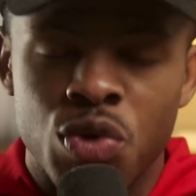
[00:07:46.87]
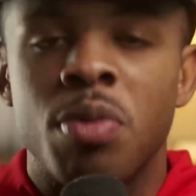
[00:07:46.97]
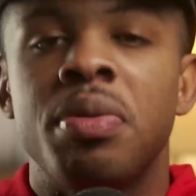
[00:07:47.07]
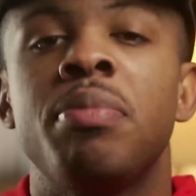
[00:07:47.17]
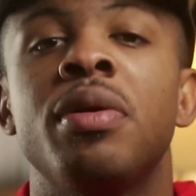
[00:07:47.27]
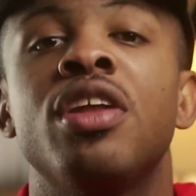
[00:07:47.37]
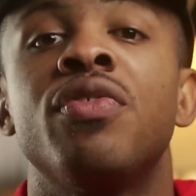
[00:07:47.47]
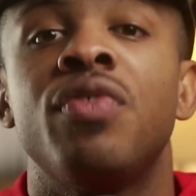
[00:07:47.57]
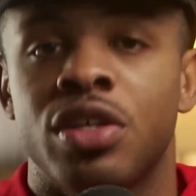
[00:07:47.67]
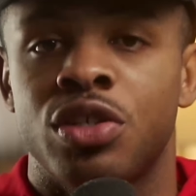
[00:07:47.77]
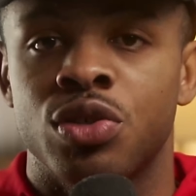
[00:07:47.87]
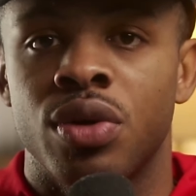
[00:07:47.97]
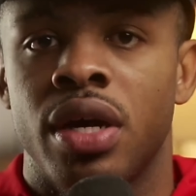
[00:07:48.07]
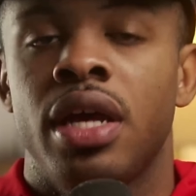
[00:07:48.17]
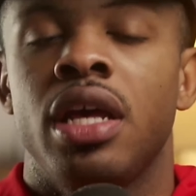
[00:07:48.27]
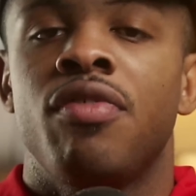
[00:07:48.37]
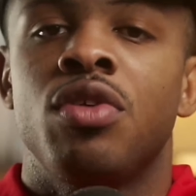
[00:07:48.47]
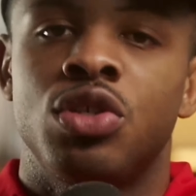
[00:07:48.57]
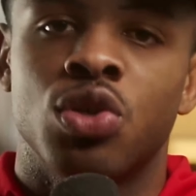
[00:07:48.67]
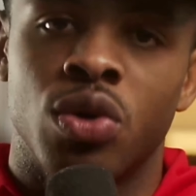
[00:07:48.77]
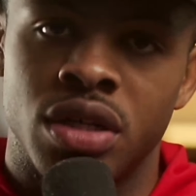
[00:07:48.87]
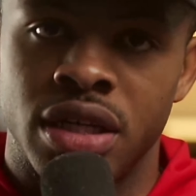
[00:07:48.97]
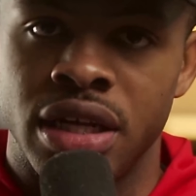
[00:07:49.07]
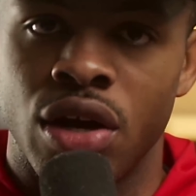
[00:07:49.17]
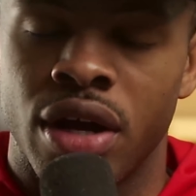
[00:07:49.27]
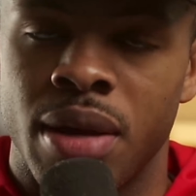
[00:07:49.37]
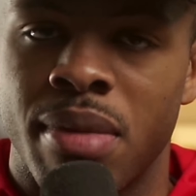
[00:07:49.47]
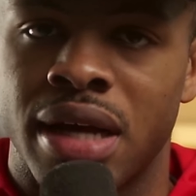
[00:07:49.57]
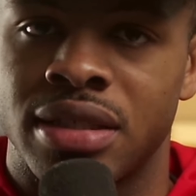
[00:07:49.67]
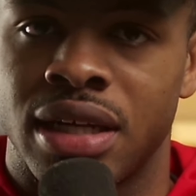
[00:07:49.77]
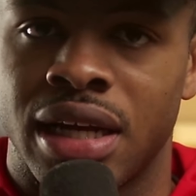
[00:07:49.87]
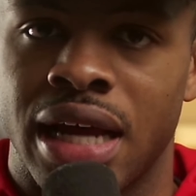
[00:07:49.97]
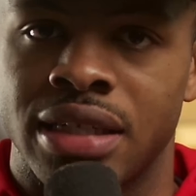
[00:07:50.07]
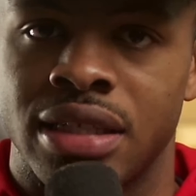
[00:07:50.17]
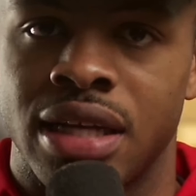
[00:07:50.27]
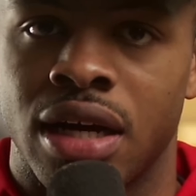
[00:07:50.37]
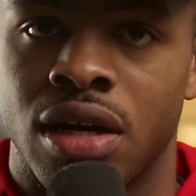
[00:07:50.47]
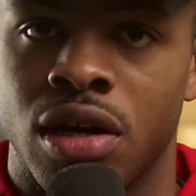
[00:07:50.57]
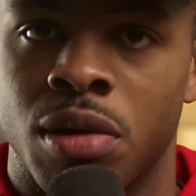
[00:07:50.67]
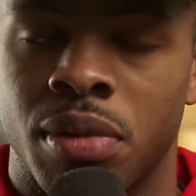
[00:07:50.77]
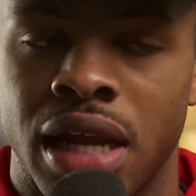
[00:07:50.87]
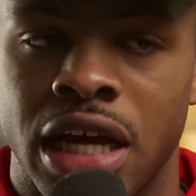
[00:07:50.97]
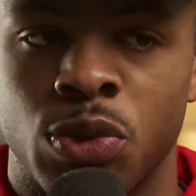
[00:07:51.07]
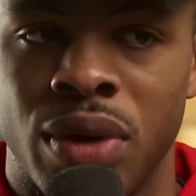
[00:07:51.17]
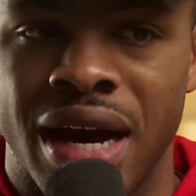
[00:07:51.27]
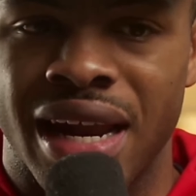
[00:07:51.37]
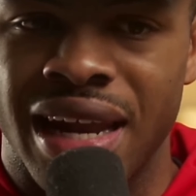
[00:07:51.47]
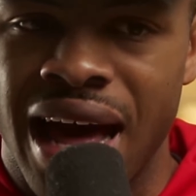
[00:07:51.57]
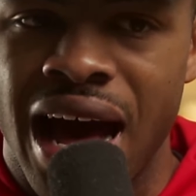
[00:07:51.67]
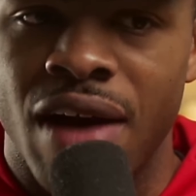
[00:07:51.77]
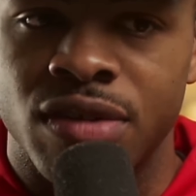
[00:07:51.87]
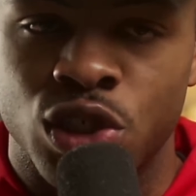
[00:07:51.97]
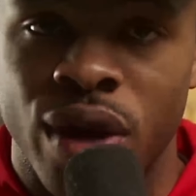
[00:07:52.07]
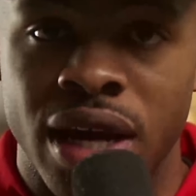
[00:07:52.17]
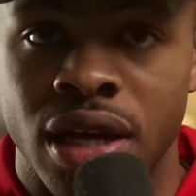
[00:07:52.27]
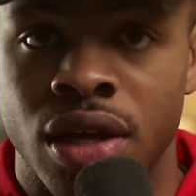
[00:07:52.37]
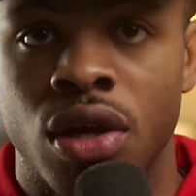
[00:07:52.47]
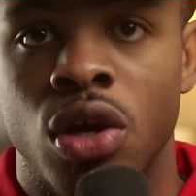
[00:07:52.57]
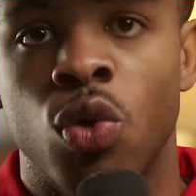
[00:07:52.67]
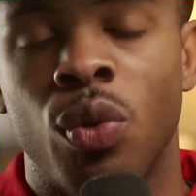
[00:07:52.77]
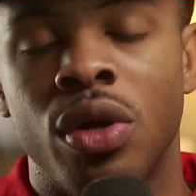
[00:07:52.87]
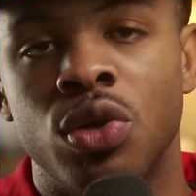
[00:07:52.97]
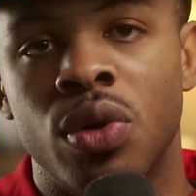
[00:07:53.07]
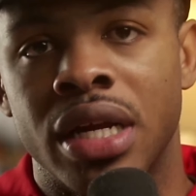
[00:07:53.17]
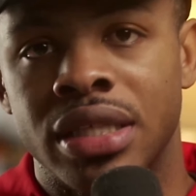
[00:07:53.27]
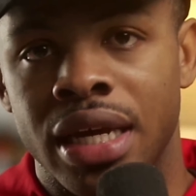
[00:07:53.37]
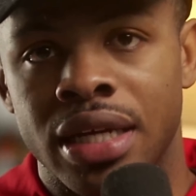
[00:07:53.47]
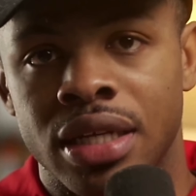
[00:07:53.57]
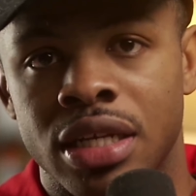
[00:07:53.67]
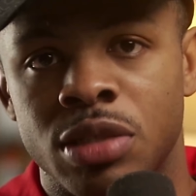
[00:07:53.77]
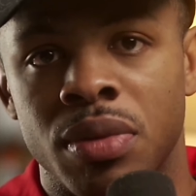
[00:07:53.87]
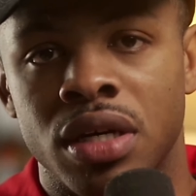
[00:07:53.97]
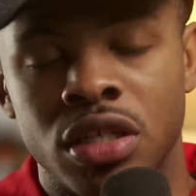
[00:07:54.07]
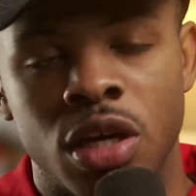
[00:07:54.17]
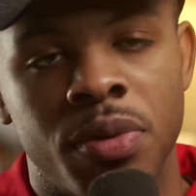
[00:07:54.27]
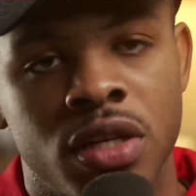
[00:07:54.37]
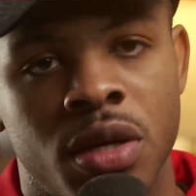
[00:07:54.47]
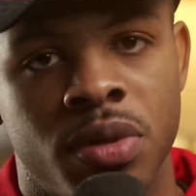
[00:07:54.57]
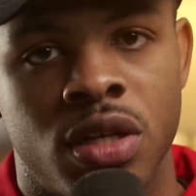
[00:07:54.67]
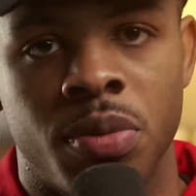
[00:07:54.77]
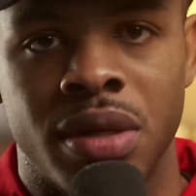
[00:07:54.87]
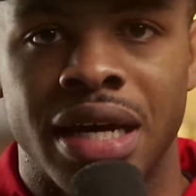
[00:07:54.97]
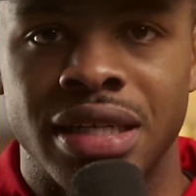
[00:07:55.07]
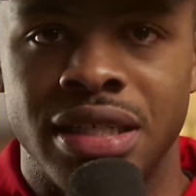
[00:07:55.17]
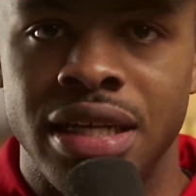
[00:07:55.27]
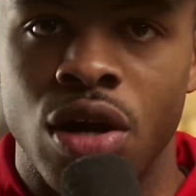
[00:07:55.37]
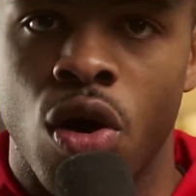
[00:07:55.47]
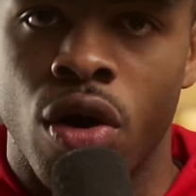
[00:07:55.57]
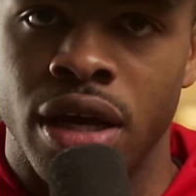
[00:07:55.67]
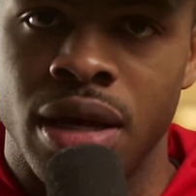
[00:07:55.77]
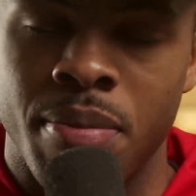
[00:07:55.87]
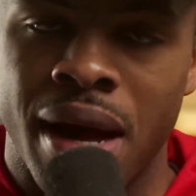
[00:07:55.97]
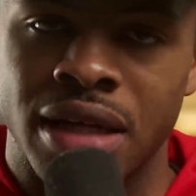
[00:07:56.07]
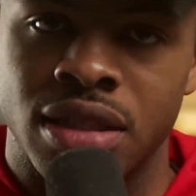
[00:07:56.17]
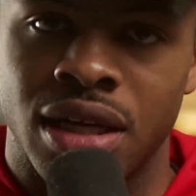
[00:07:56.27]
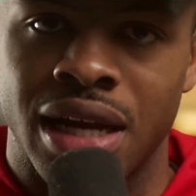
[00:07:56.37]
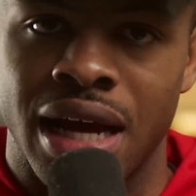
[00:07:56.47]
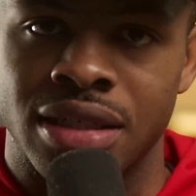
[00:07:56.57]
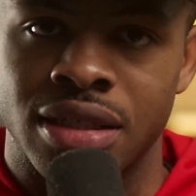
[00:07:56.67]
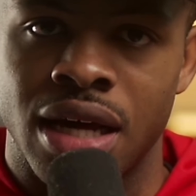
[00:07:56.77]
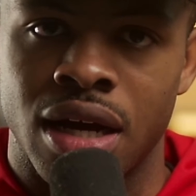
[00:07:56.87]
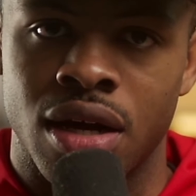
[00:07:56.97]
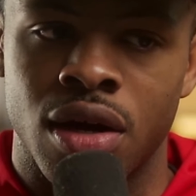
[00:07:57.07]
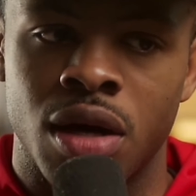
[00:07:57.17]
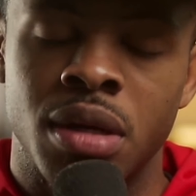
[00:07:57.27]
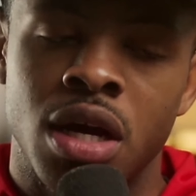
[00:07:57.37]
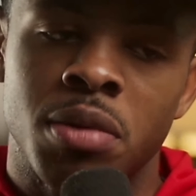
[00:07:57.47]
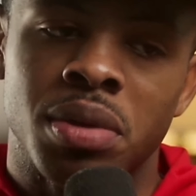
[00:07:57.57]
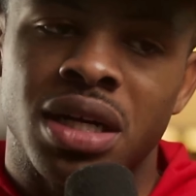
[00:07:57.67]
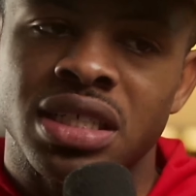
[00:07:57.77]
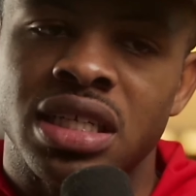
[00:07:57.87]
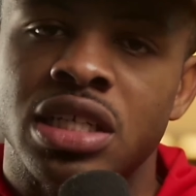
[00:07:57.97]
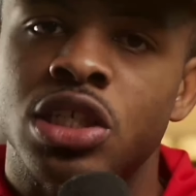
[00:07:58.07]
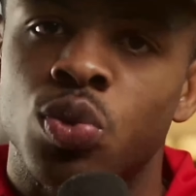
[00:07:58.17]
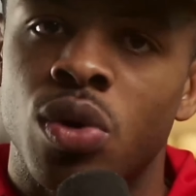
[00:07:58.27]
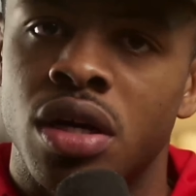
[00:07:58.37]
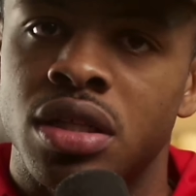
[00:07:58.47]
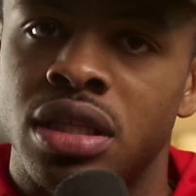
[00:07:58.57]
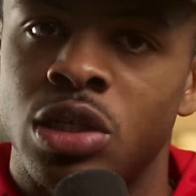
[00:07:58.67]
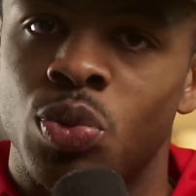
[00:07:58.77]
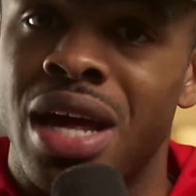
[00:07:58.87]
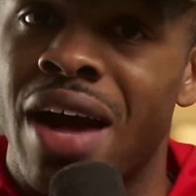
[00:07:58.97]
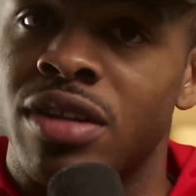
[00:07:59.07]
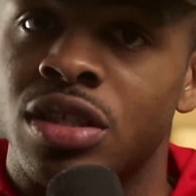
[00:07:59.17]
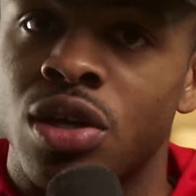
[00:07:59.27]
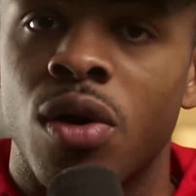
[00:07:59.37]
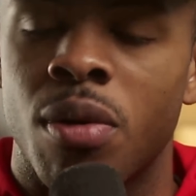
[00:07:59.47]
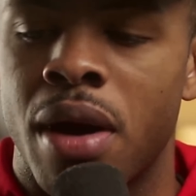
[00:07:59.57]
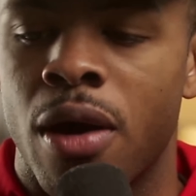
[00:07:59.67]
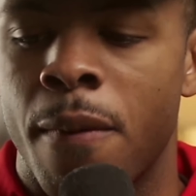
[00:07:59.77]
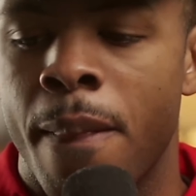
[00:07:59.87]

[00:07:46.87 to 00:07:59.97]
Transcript: be beneficial if you join the dremasterclasses.com class. We got a live training we doing at the end of this month, www.dremasterclasses.com, because this is one of the things we have to talk about.